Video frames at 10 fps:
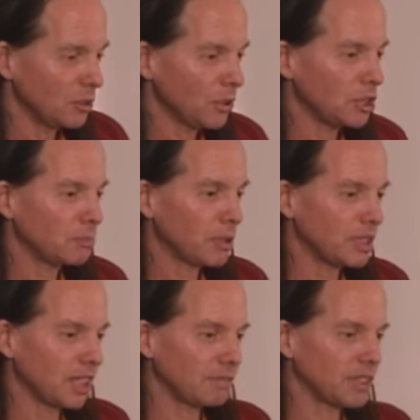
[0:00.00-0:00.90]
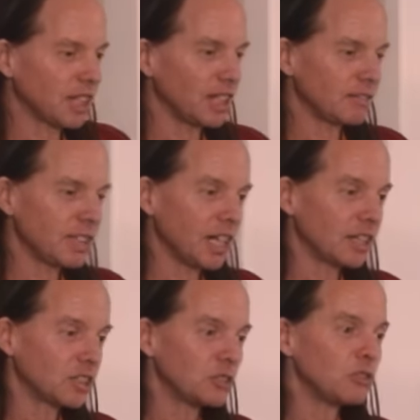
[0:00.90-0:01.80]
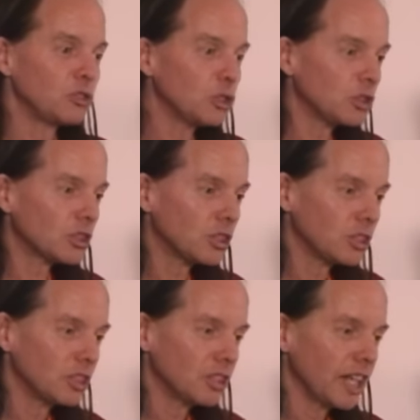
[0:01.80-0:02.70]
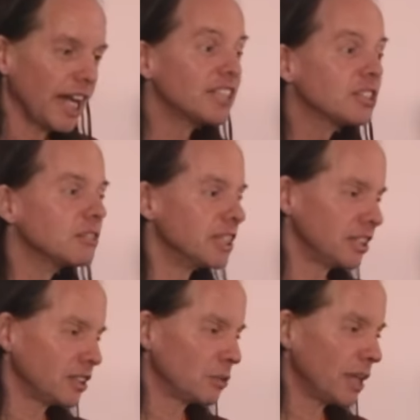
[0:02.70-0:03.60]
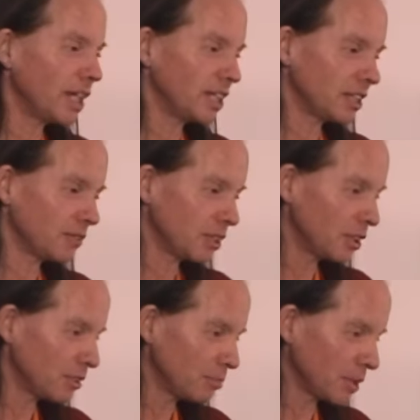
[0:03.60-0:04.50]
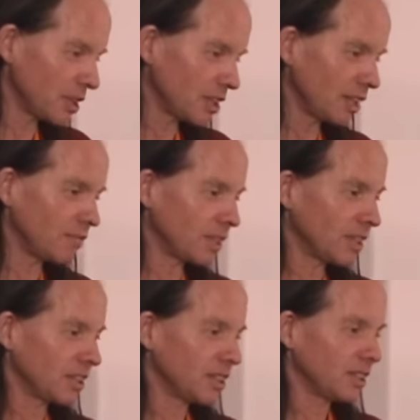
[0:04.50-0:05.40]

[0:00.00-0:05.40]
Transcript: What's Bodhisattva avatar? Chinjuk, entering the ways of the Bodhisattva.